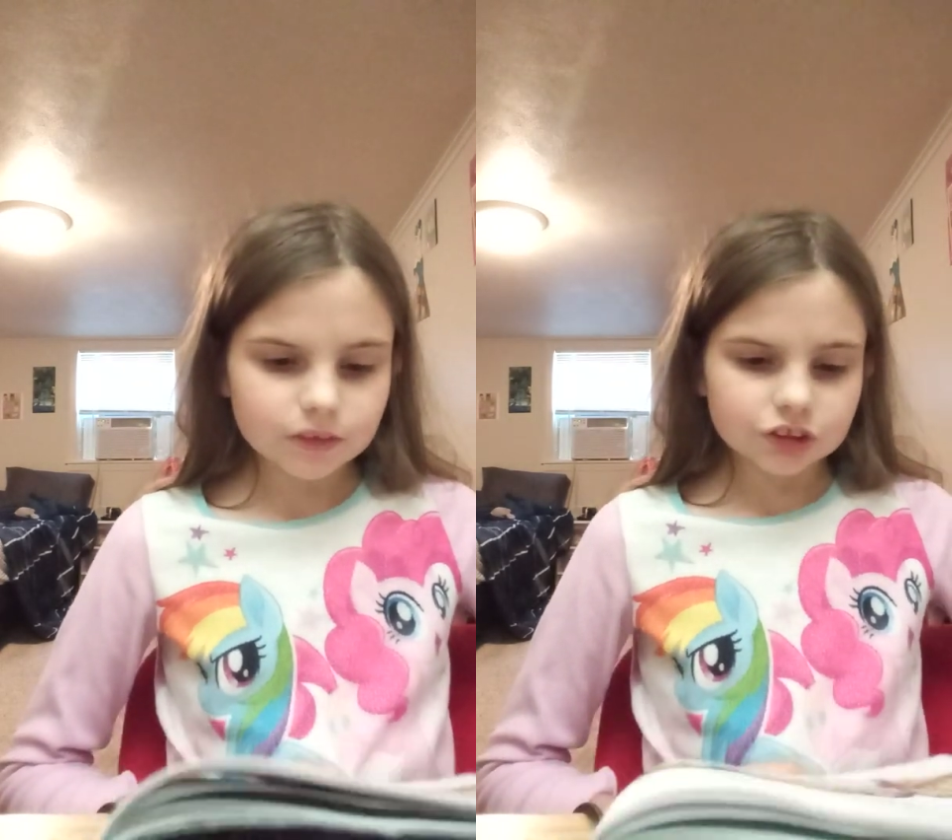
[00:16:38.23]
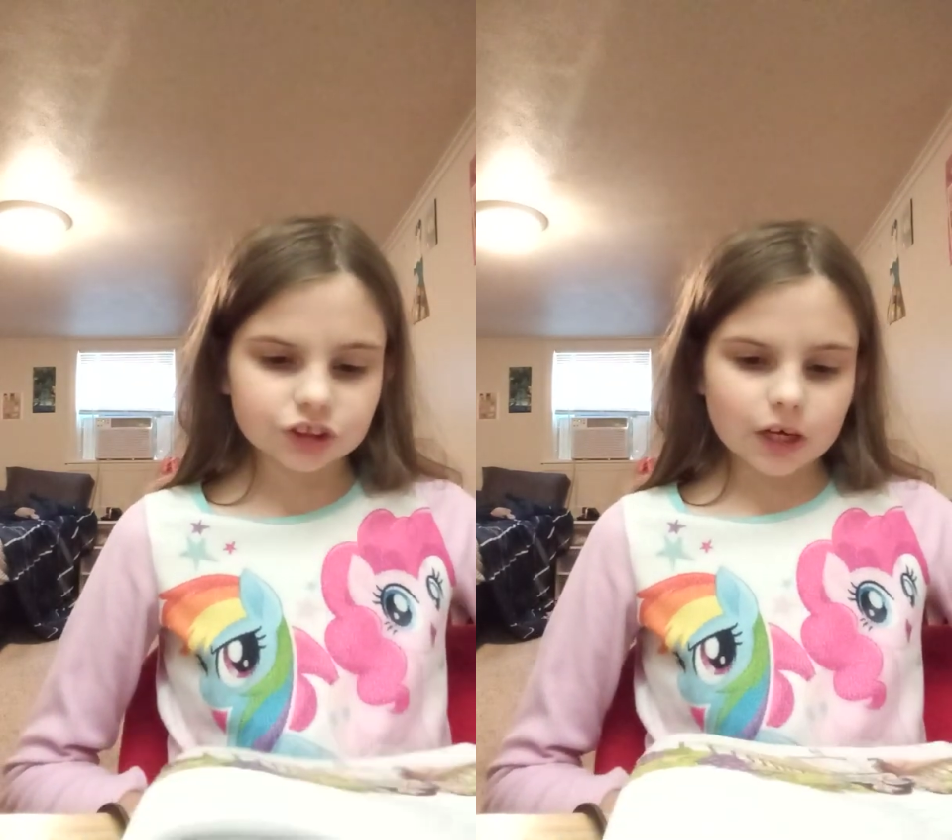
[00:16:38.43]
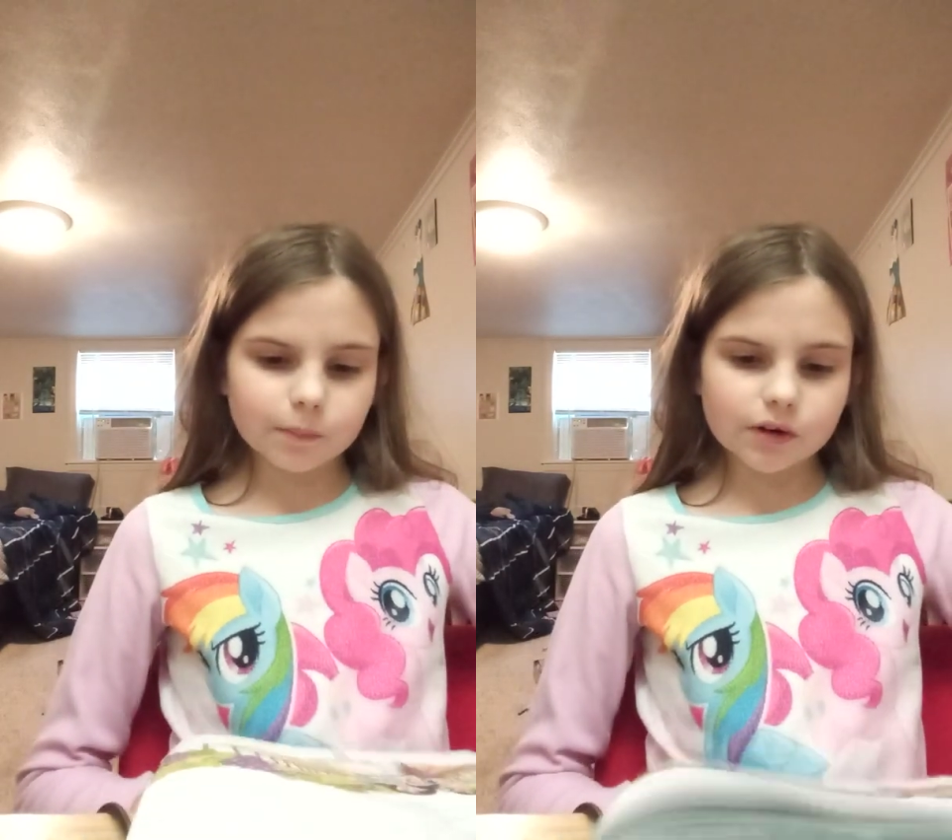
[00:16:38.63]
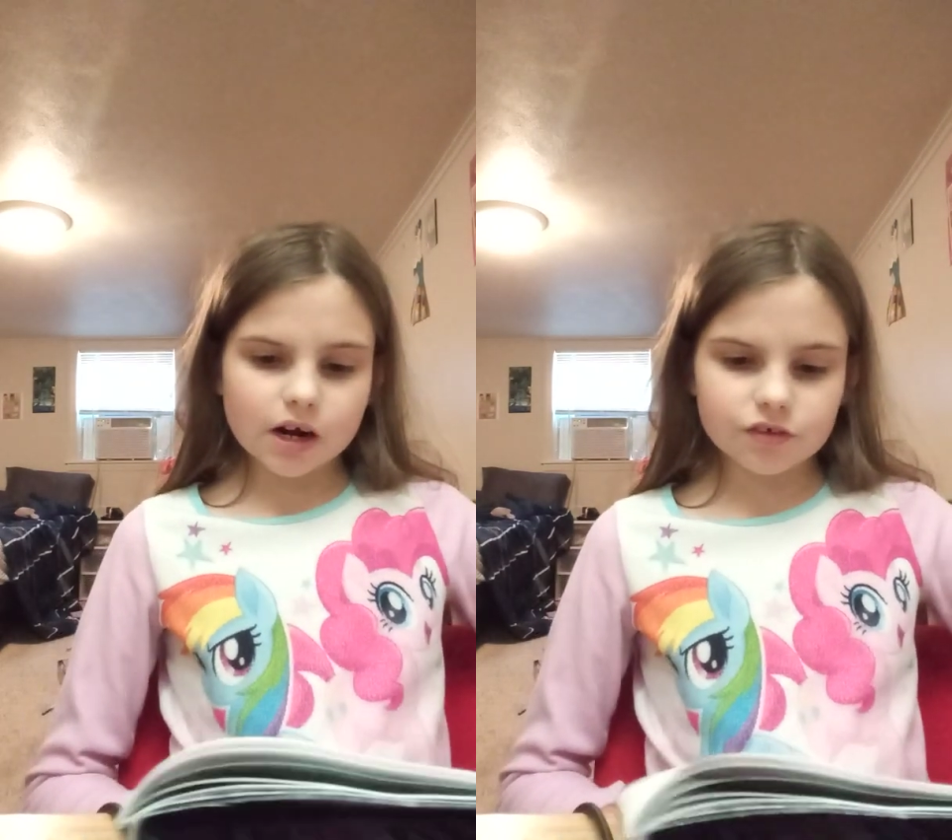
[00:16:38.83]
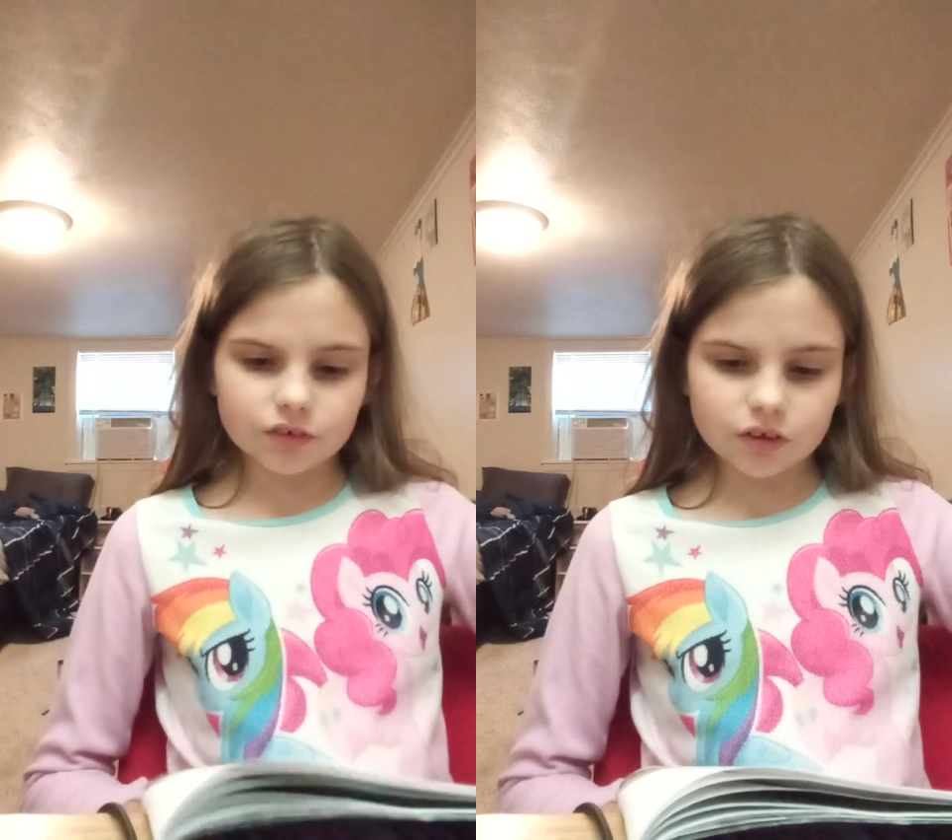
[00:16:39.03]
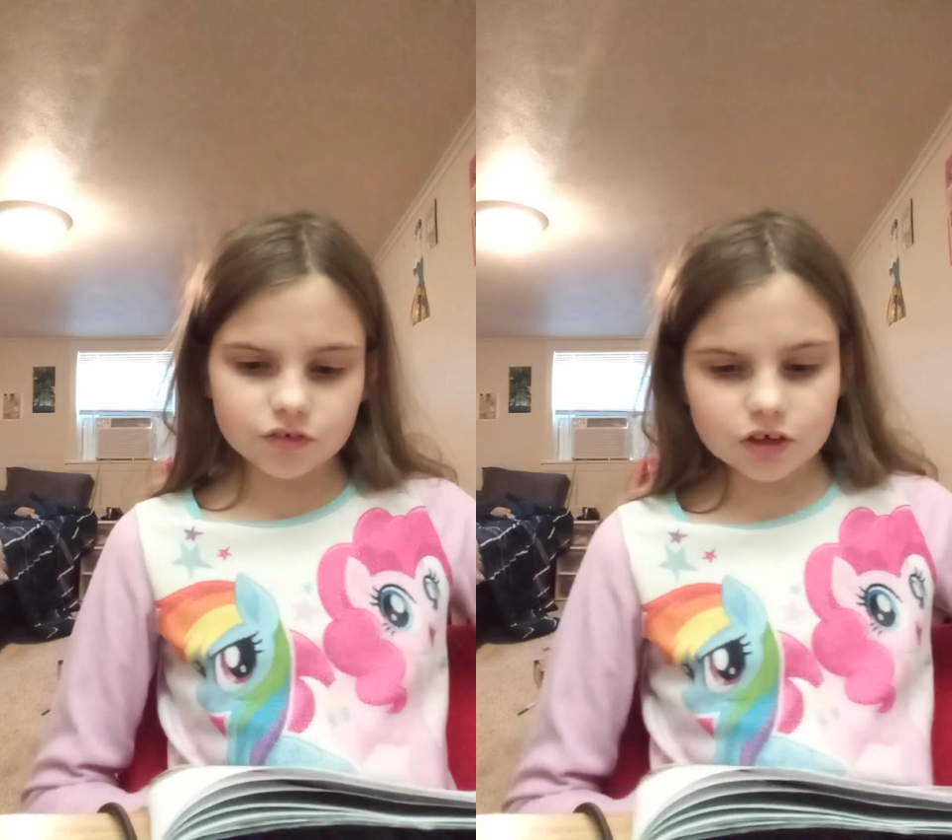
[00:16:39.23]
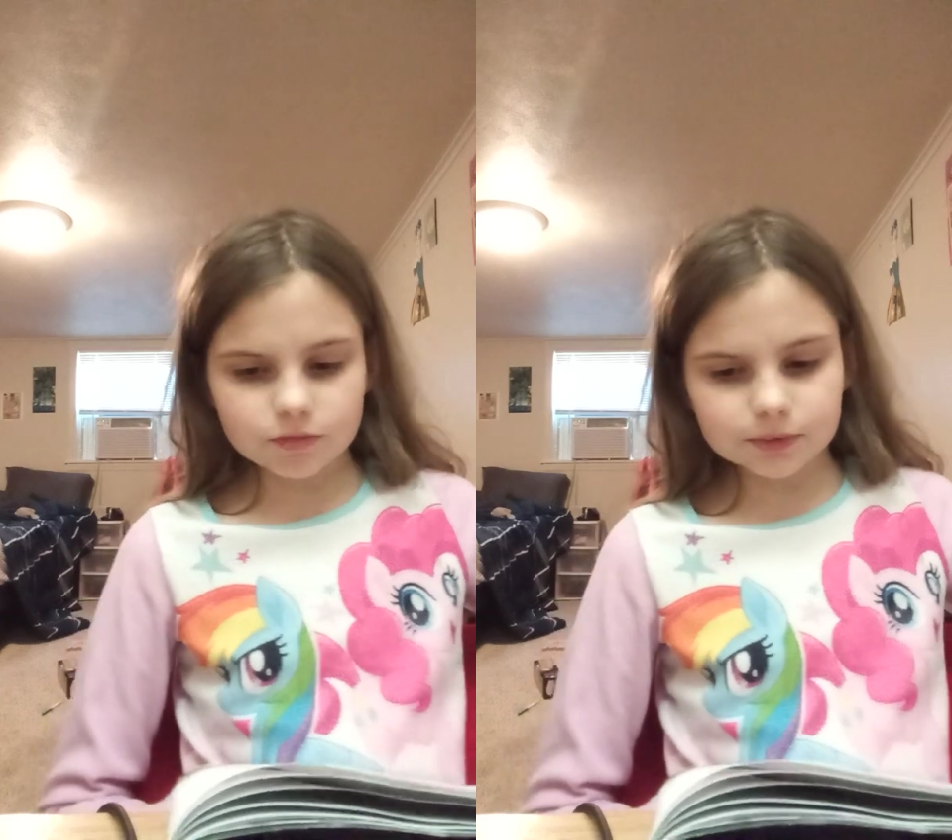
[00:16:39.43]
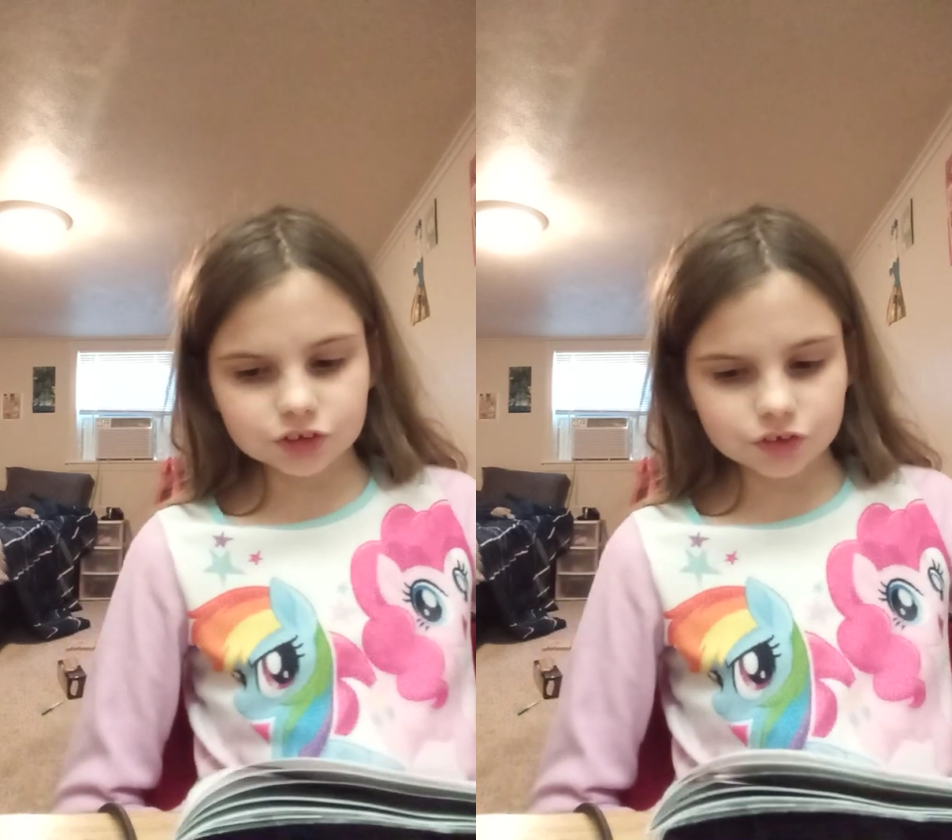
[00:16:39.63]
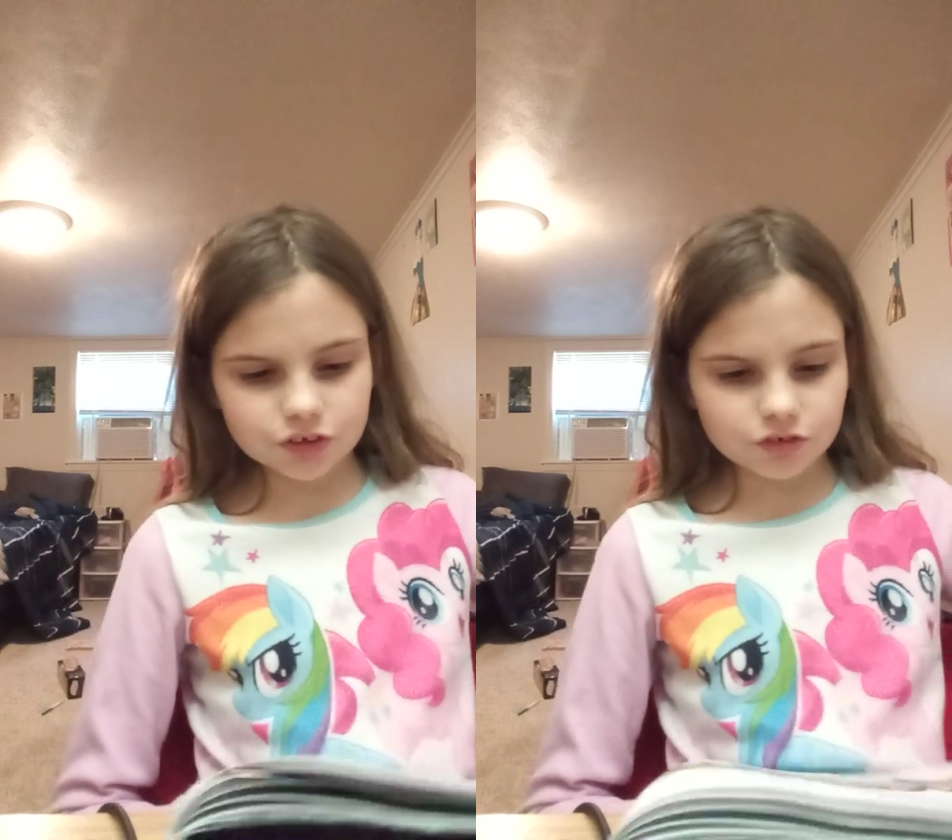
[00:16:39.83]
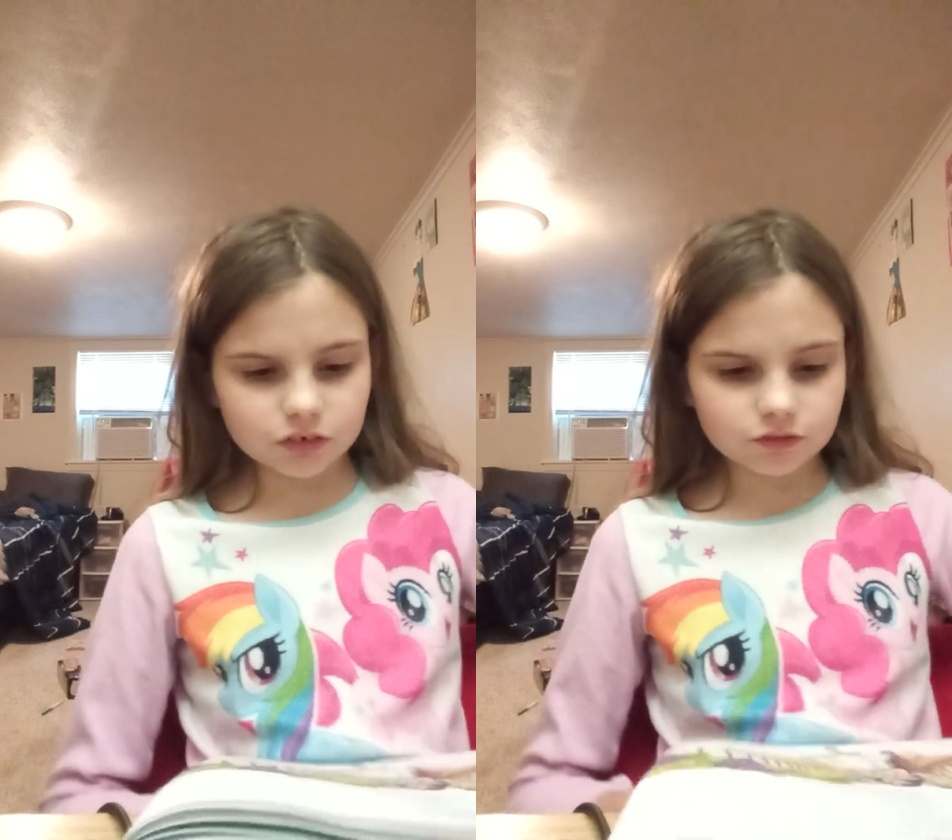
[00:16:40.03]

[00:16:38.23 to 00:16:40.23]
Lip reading: She kept her eyes on the desperate trees in the